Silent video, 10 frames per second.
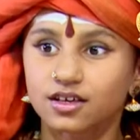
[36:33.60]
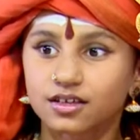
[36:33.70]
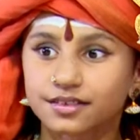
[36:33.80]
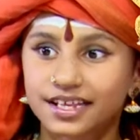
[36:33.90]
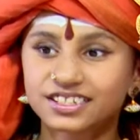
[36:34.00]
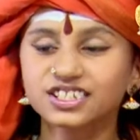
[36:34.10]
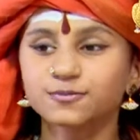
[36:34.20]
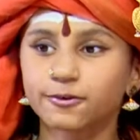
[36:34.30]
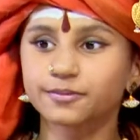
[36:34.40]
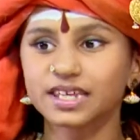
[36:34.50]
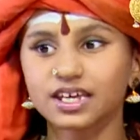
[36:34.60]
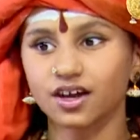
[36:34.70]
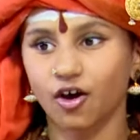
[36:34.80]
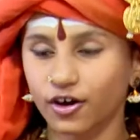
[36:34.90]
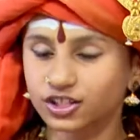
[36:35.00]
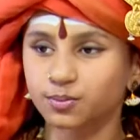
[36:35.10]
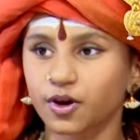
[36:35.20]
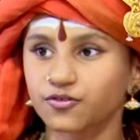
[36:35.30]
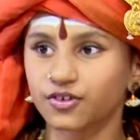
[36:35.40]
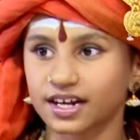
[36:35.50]
they just put me on
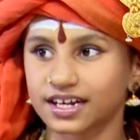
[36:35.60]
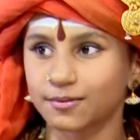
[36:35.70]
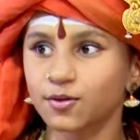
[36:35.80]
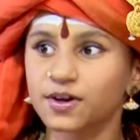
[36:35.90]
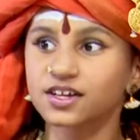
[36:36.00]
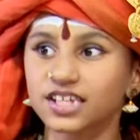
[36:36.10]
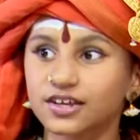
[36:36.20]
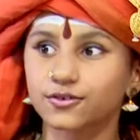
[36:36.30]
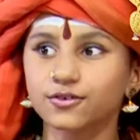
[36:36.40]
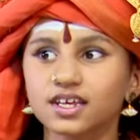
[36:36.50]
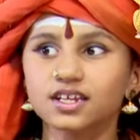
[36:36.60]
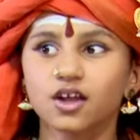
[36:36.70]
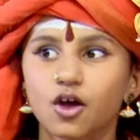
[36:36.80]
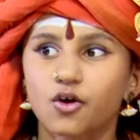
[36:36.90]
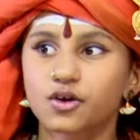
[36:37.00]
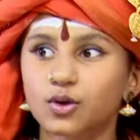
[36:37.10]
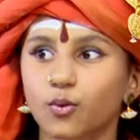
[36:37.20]
spot for a demo, because I know that, okay,